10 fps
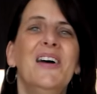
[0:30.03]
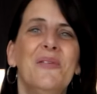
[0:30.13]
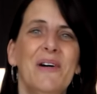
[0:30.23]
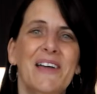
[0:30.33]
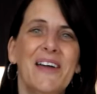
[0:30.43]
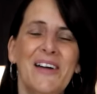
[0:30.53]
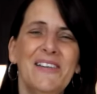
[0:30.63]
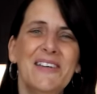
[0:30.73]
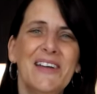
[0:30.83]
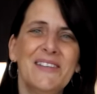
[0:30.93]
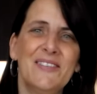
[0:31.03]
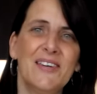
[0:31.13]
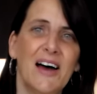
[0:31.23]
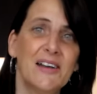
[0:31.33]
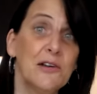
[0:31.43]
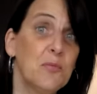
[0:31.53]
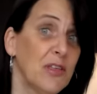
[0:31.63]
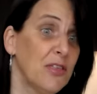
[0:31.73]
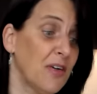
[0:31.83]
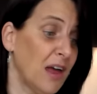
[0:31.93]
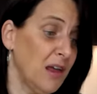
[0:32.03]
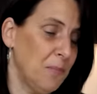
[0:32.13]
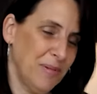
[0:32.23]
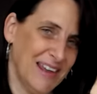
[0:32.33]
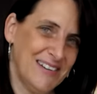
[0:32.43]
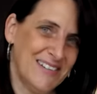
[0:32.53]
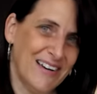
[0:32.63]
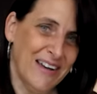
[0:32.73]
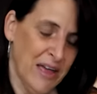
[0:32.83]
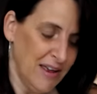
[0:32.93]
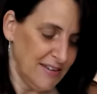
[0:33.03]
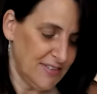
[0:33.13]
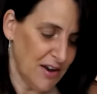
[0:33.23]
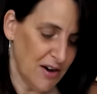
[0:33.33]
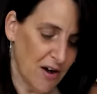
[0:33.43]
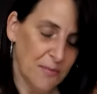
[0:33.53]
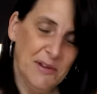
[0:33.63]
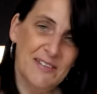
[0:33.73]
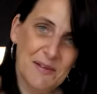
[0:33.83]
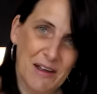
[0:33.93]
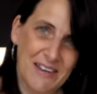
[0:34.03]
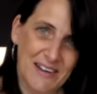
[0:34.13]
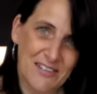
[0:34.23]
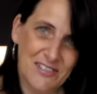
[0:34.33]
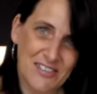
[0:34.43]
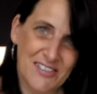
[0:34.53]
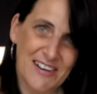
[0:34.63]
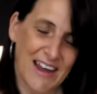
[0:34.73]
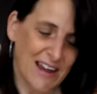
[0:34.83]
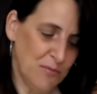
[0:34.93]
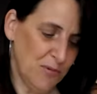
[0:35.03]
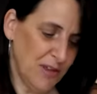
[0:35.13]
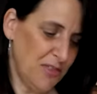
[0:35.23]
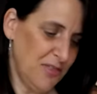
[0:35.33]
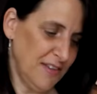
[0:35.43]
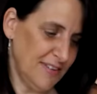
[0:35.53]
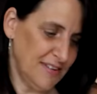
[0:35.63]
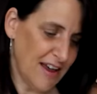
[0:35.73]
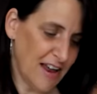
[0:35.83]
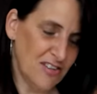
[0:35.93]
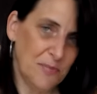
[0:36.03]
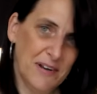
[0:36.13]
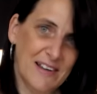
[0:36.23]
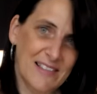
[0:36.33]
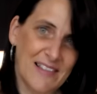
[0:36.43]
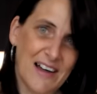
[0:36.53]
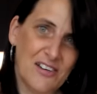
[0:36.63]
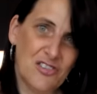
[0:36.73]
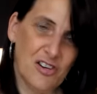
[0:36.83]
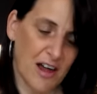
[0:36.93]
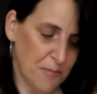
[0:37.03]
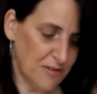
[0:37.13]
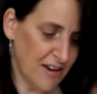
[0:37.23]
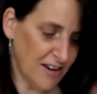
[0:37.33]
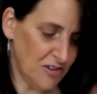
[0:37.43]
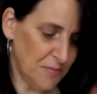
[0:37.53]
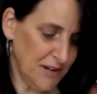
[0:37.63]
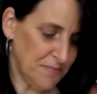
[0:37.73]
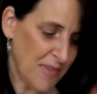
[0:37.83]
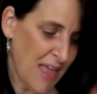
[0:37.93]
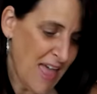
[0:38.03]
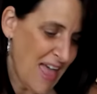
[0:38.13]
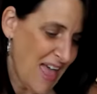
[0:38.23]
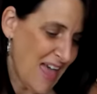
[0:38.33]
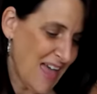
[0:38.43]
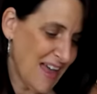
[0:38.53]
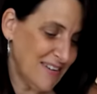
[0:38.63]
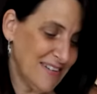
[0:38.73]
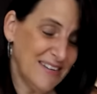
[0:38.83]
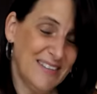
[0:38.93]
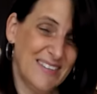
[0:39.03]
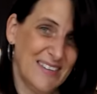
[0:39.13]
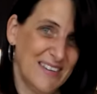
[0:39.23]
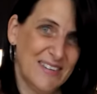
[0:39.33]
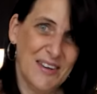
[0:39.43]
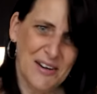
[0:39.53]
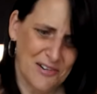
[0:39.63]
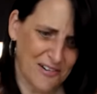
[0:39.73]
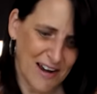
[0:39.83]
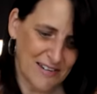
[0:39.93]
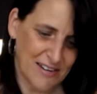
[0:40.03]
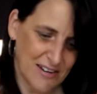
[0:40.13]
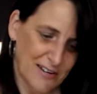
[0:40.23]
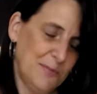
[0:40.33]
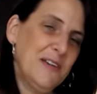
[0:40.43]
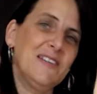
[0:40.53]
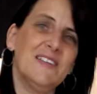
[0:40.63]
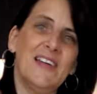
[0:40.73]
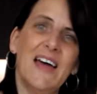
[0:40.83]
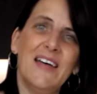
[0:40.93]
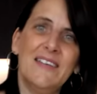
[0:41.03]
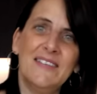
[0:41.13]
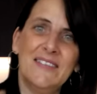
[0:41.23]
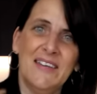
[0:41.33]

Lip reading: We're going to get started with a blender. So I'm using my Ninja today with this attachment, a large cup attachment, and it's so great to use because it has